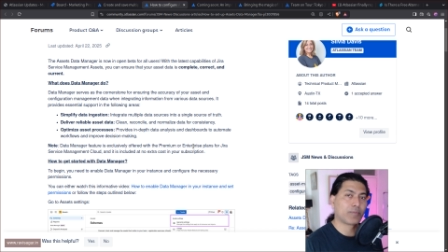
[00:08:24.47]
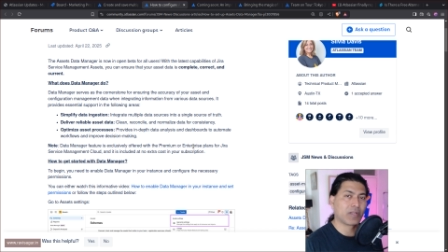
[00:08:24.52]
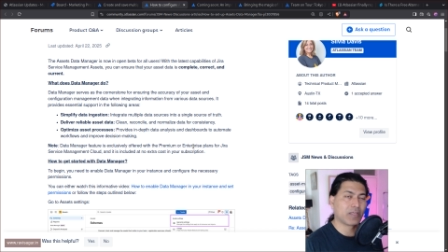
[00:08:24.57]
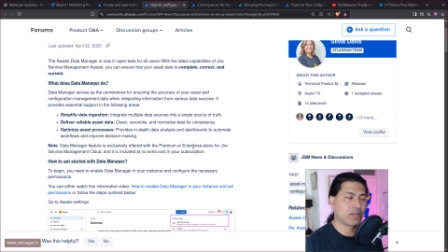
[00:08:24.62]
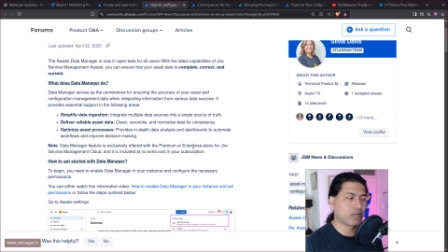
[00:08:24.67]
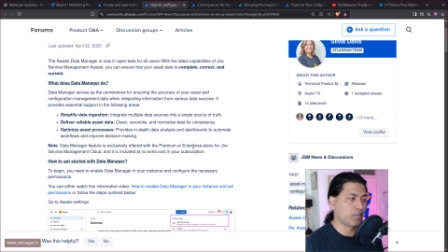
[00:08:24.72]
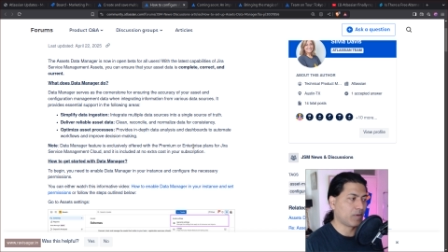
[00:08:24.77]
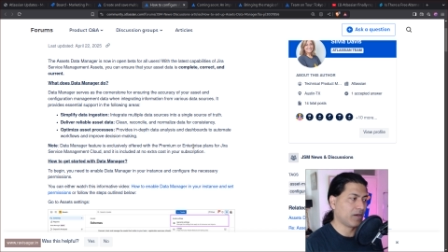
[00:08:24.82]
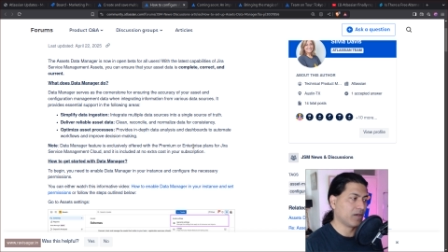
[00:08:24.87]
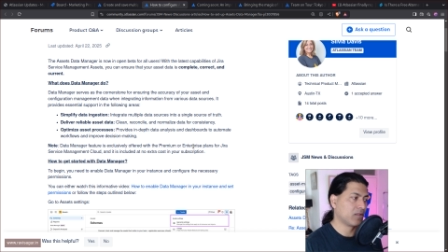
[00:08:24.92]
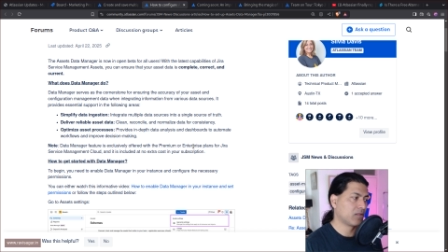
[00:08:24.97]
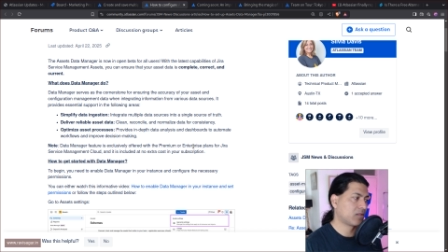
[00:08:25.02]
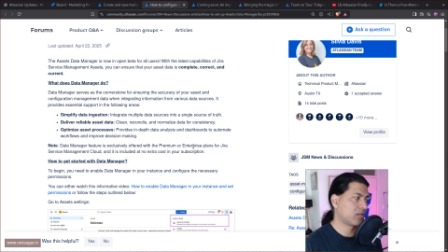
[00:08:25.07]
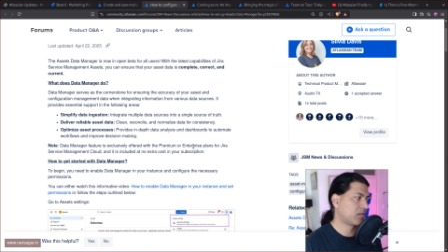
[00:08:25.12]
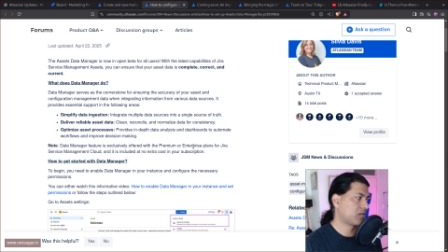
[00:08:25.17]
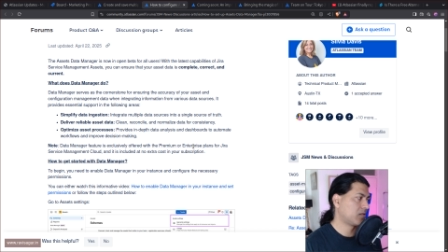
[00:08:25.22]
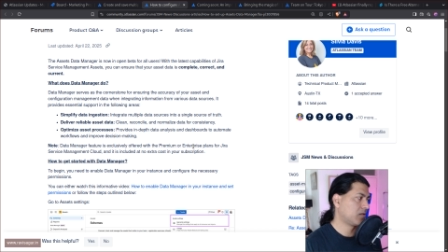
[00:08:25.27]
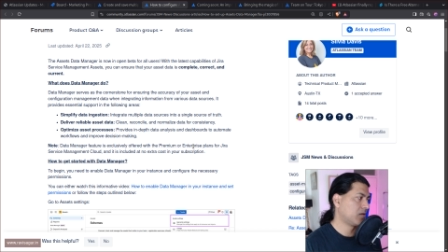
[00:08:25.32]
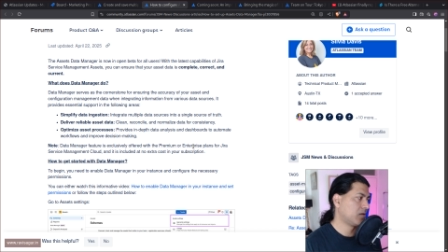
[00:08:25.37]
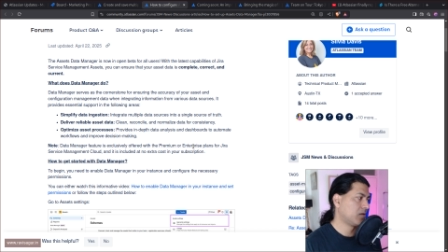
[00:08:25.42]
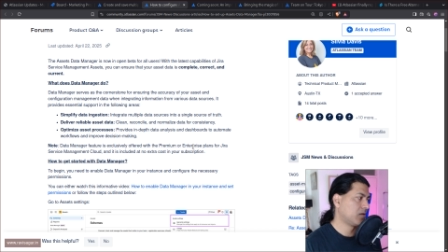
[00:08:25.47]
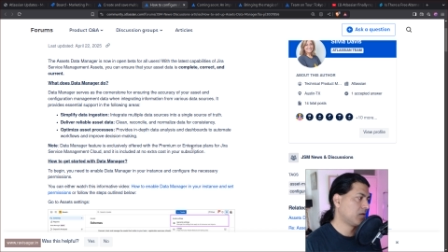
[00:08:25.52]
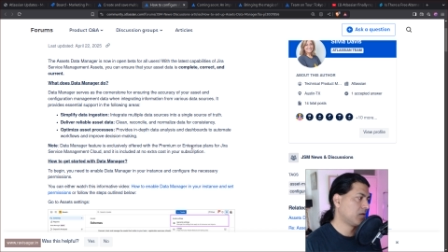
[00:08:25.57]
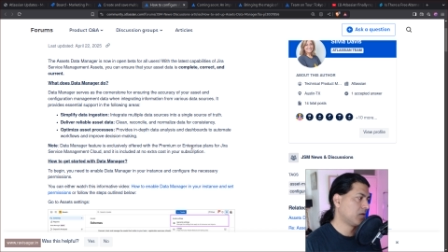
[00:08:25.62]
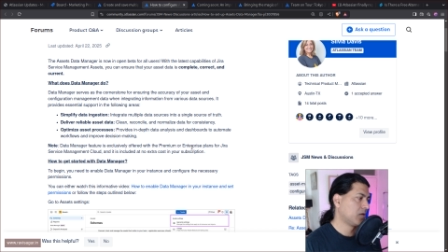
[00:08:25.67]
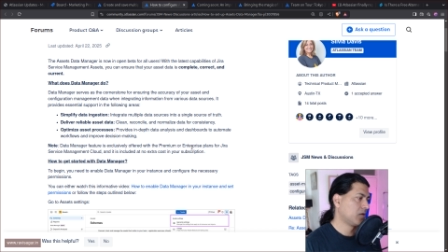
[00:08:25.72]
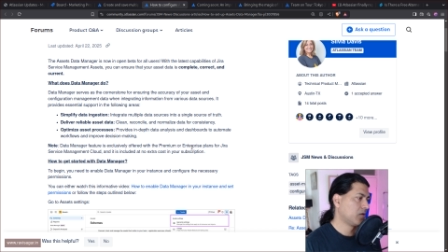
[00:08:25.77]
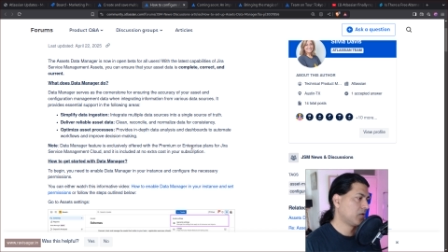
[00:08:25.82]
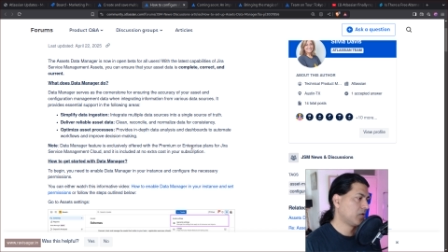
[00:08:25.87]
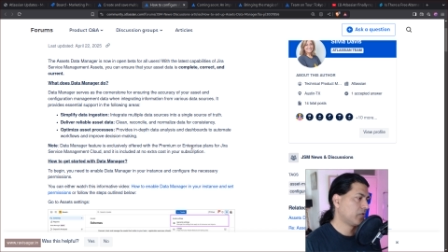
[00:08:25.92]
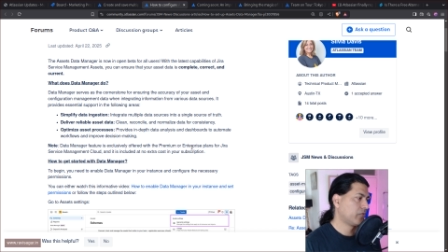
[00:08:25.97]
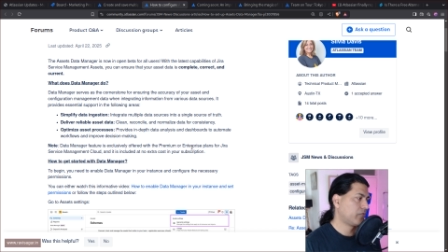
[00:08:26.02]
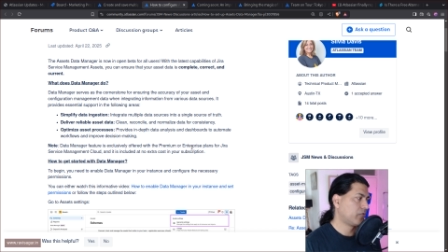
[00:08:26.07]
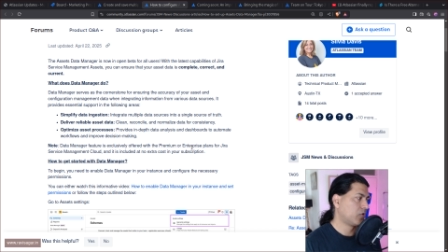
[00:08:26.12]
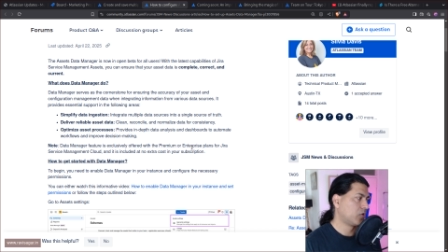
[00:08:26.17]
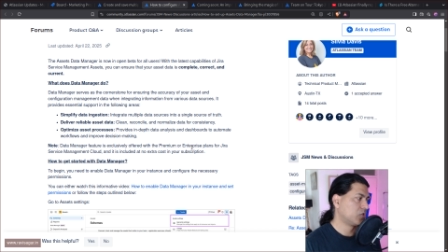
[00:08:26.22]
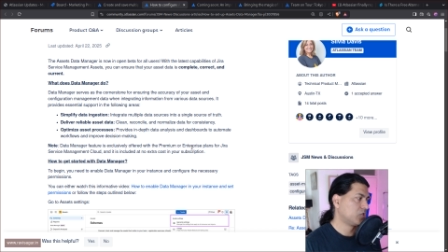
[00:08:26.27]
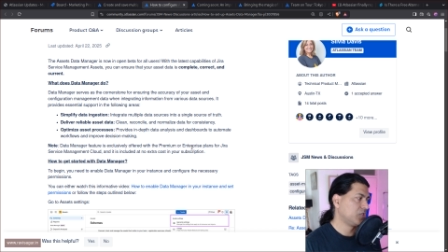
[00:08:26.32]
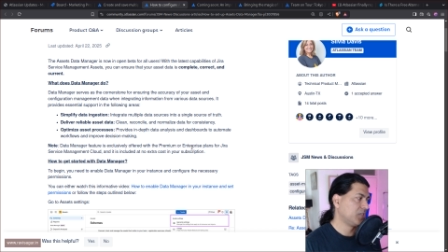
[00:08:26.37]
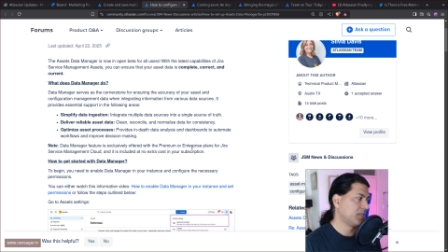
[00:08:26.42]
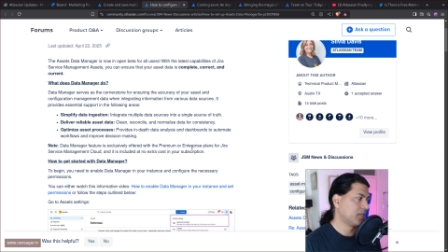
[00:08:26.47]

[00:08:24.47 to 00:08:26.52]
enterprise plans for